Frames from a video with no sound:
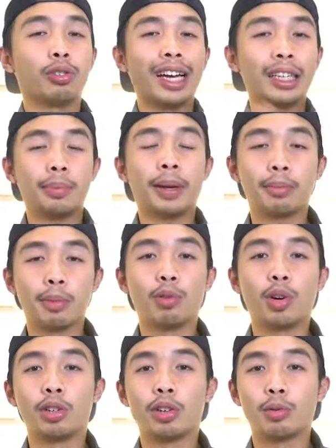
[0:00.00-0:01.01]
you guys might be
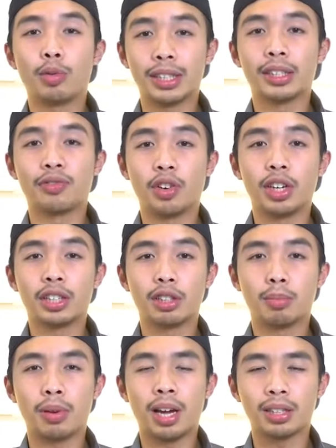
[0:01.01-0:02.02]
wondering what these
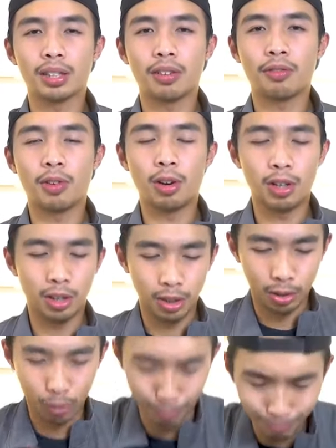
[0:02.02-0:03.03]
furniture blocks are for.
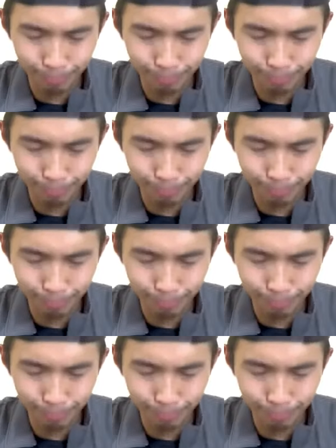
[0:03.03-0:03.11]
So,